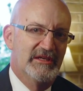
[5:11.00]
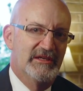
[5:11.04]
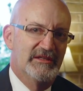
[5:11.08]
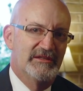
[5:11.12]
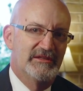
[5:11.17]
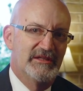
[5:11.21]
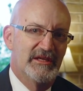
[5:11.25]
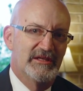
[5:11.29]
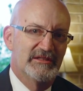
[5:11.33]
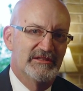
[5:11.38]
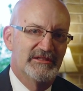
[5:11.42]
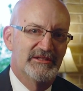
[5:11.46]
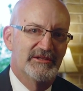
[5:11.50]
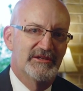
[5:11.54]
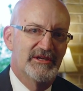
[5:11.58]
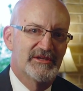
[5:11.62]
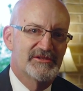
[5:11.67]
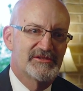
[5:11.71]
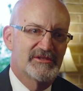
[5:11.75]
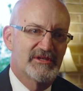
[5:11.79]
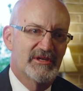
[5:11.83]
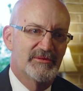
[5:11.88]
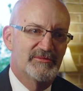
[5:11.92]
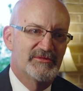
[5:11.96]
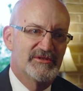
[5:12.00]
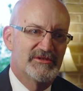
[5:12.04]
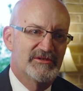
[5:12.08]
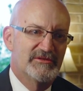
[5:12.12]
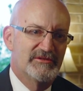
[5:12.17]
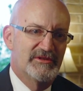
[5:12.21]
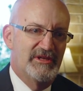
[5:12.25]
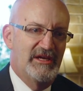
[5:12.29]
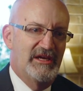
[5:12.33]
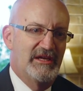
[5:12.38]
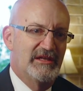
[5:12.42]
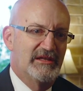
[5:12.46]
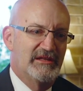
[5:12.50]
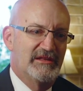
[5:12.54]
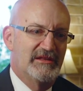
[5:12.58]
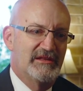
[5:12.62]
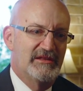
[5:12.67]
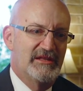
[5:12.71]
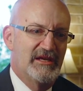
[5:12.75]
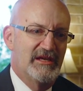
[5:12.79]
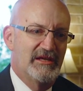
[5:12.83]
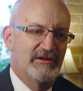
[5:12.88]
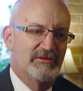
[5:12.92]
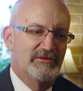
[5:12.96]
that Lear has come to. That
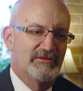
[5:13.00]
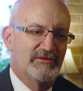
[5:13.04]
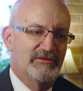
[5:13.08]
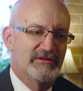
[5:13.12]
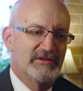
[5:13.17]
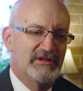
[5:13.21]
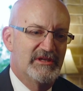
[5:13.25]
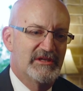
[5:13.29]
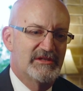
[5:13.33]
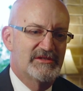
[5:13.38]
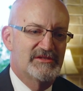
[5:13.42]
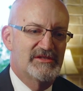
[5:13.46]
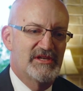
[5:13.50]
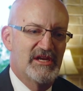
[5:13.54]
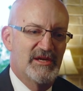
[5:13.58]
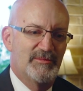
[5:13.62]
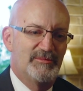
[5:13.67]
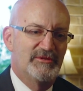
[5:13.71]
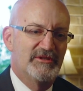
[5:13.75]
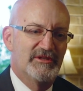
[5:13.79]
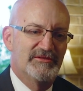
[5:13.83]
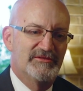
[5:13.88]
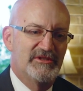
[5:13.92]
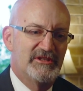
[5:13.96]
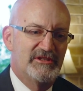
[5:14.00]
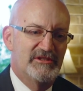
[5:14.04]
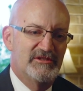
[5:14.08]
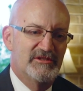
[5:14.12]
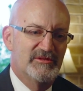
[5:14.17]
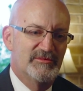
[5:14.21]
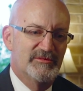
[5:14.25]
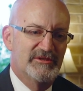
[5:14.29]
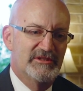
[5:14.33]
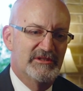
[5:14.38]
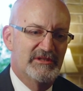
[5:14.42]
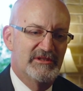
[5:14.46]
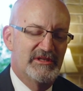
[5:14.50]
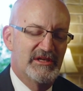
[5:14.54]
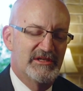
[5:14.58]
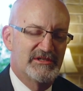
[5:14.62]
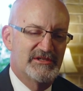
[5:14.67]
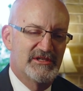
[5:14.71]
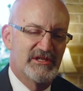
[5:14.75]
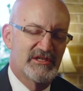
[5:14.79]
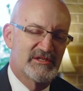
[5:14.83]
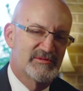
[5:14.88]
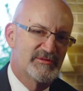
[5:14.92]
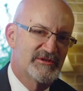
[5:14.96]
that the example of the human that
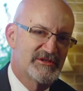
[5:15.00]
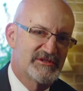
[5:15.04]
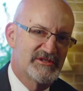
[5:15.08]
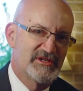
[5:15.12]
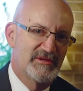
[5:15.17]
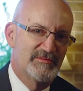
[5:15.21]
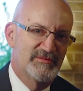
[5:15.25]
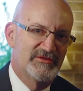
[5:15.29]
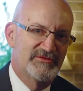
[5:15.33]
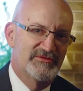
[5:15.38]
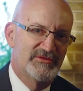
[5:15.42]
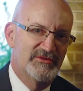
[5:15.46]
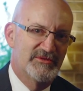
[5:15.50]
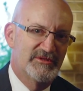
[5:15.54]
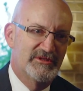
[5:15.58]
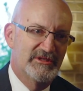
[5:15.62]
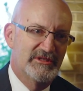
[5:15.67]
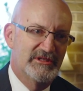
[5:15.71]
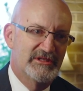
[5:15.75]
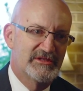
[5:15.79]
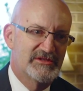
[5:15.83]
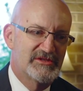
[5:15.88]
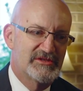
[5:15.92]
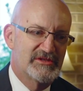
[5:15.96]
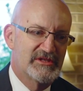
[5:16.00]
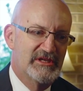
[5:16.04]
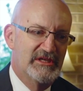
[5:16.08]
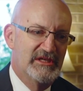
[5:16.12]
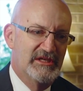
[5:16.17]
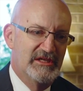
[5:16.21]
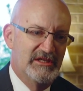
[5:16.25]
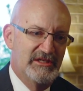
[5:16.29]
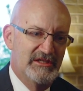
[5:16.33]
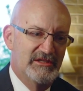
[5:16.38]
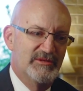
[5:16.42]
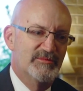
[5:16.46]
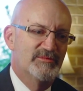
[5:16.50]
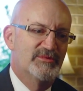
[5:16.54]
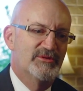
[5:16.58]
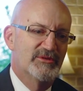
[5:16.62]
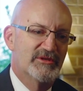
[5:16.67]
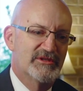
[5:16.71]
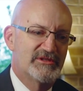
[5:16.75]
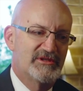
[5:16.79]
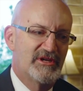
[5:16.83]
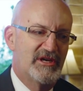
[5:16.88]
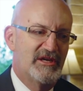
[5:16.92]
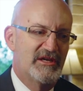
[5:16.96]
Shakespeare set before us in
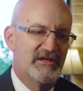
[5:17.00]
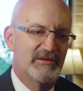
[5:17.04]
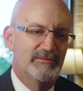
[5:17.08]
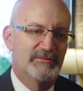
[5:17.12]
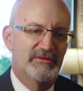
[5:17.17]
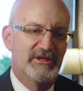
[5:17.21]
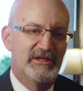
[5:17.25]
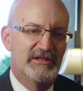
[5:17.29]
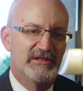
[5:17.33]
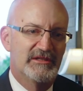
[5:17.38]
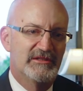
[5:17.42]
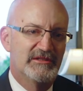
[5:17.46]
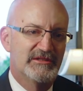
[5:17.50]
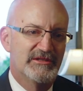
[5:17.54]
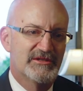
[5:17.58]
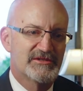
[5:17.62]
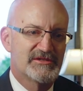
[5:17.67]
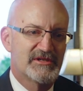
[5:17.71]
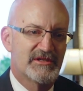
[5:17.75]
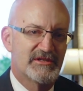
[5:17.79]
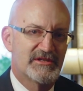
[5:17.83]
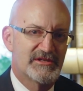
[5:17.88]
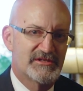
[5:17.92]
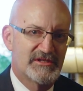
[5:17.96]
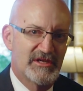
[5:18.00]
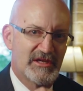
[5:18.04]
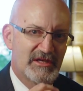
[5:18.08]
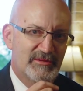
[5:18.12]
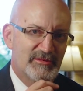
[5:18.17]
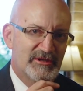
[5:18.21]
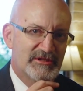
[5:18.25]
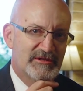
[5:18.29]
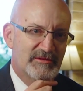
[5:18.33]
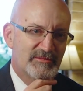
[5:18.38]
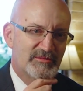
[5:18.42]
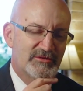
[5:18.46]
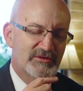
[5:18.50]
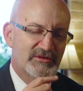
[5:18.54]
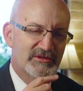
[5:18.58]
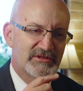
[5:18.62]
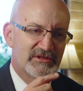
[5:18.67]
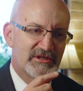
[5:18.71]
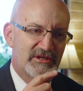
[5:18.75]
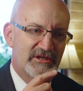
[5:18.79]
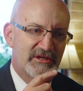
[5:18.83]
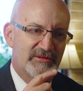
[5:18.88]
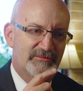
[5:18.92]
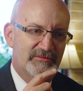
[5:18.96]
Poor Tom and in Lear's understanding about the Poor
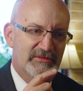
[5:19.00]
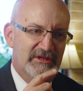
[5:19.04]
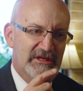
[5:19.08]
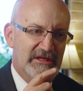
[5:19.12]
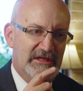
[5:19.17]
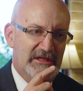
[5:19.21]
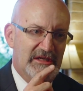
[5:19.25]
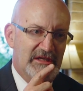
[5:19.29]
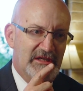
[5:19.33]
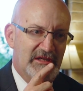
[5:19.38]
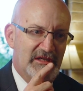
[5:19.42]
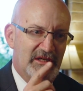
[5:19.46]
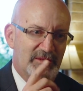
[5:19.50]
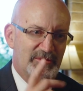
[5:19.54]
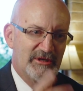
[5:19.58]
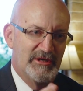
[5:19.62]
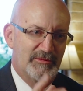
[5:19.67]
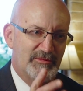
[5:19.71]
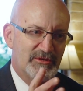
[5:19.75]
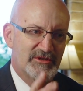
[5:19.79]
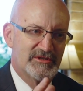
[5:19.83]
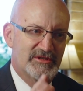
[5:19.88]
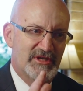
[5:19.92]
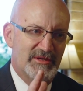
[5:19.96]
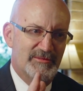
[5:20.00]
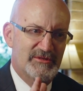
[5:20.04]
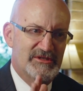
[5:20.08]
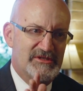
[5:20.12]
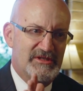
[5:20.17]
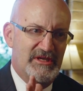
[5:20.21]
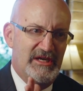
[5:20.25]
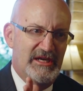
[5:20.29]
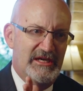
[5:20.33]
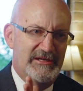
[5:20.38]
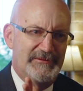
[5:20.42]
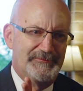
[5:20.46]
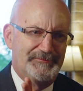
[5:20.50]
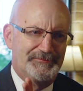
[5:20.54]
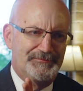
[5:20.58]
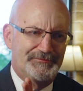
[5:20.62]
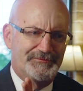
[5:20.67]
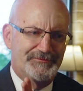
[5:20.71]
Tom, about Poor Tom, is that